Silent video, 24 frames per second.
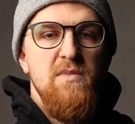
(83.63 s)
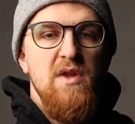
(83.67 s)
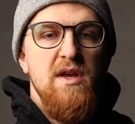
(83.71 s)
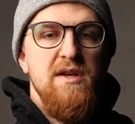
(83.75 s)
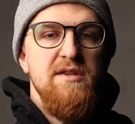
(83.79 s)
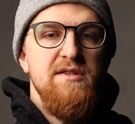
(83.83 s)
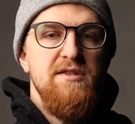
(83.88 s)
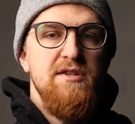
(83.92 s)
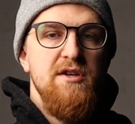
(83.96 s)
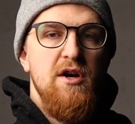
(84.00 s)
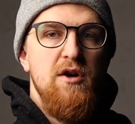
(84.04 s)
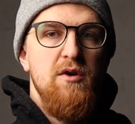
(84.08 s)

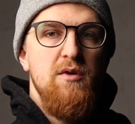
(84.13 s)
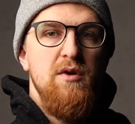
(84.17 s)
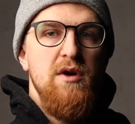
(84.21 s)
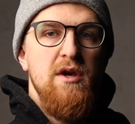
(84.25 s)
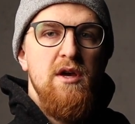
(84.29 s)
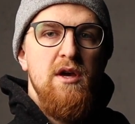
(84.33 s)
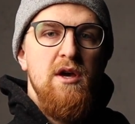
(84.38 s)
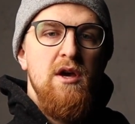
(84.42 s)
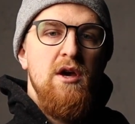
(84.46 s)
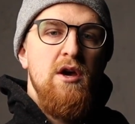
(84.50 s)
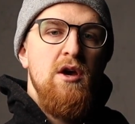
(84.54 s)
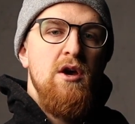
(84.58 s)
So
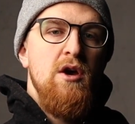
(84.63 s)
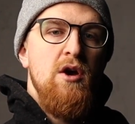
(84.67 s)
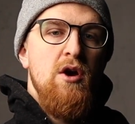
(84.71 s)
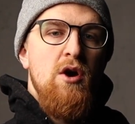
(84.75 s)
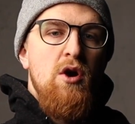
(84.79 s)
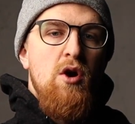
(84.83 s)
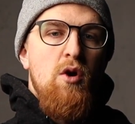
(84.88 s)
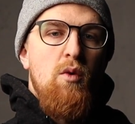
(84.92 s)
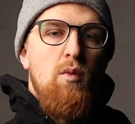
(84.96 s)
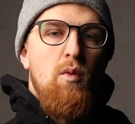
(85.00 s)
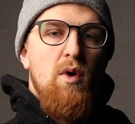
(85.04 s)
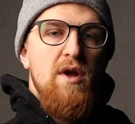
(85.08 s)

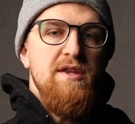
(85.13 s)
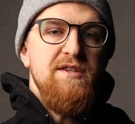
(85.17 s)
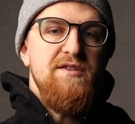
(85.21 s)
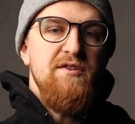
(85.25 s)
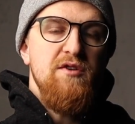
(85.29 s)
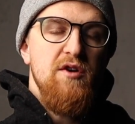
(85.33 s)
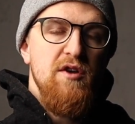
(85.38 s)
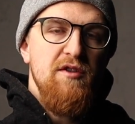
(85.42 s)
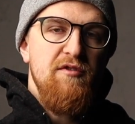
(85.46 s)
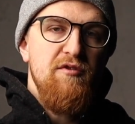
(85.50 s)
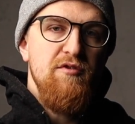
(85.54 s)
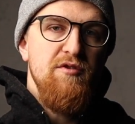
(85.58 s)
once you
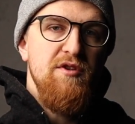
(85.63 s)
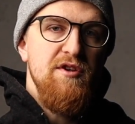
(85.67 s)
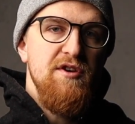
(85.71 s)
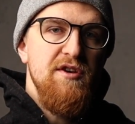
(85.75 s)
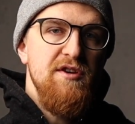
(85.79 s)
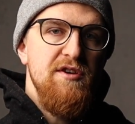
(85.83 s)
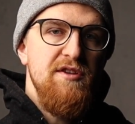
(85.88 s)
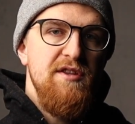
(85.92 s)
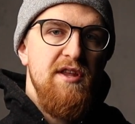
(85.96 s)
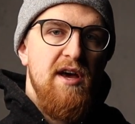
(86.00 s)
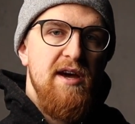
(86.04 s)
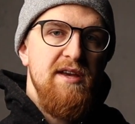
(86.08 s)
got through
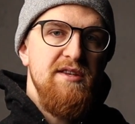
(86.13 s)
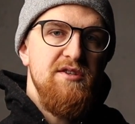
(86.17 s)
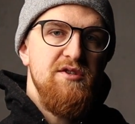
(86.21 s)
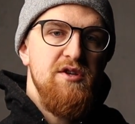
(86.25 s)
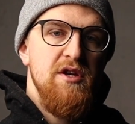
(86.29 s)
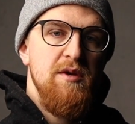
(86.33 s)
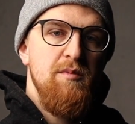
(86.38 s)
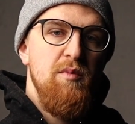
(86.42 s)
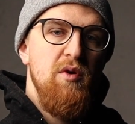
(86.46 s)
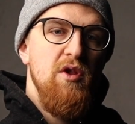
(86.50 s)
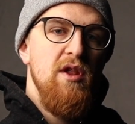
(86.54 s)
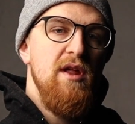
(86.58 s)
the 9
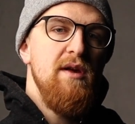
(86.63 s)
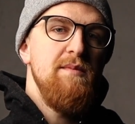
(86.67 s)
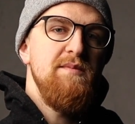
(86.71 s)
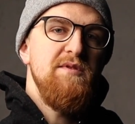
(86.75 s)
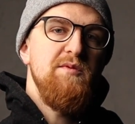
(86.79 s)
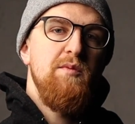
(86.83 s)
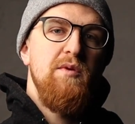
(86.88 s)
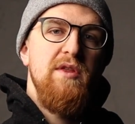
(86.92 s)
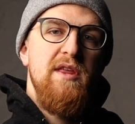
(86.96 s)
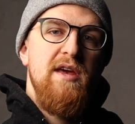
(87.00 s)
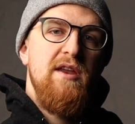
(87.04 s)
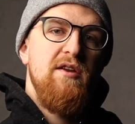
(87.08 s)
strict
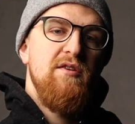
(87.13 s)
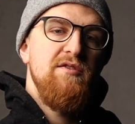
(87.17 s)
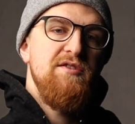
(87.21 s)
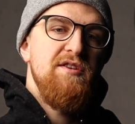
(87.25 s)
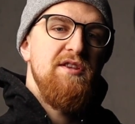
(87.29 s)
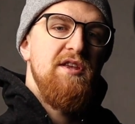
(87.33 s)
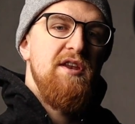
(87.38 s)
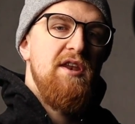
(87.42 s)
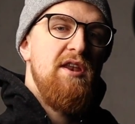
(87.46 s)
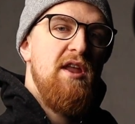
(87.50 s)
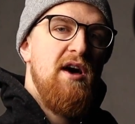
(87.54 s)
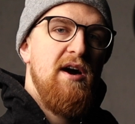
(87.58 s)
pull-ups, we're then onto
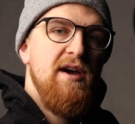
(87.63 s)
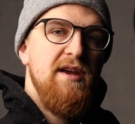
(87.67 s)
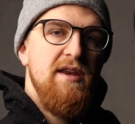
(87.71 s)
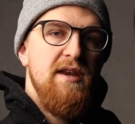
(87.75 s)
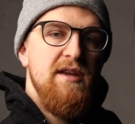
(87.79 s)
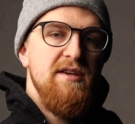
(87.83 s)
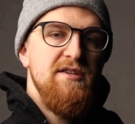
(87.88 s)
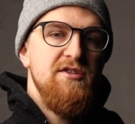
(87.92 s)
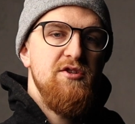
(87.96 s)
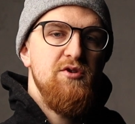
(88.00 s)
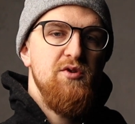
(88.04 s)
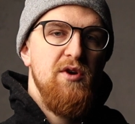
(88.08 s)
the
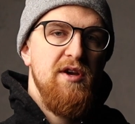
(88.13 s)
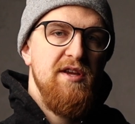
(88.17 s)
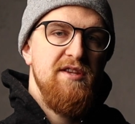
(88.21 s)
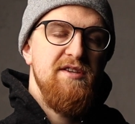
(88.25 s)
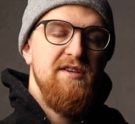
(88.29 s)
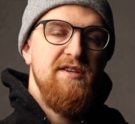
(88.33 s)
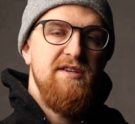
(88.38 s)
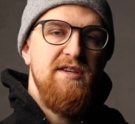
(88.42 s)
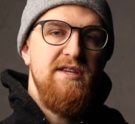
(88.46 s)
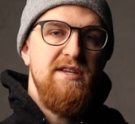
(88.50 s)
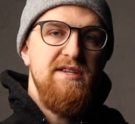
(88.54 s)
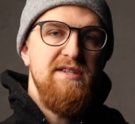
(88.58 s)
9
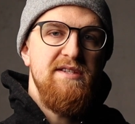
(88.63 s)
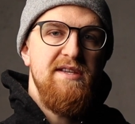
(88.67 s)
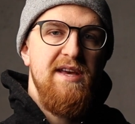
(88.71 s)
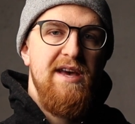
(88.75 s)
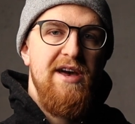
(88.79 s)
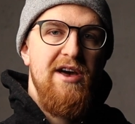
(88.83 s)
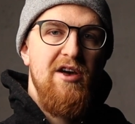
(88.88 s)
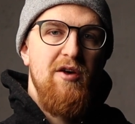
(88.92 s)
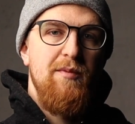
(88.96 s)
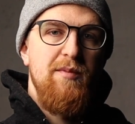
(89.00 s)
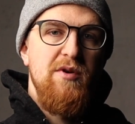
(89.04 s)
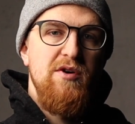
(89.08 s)
strict knees to
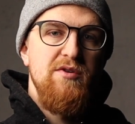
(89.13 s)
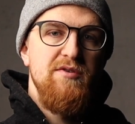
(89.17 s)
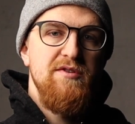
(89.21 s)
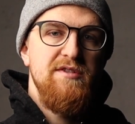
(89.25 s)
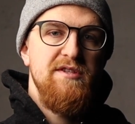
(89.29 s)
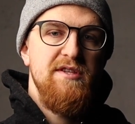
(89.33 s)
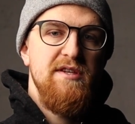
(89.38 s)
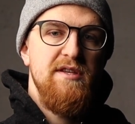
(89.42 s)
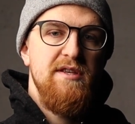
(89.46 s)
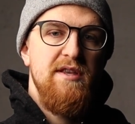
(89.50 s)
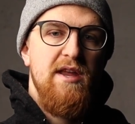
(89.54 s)
elbows.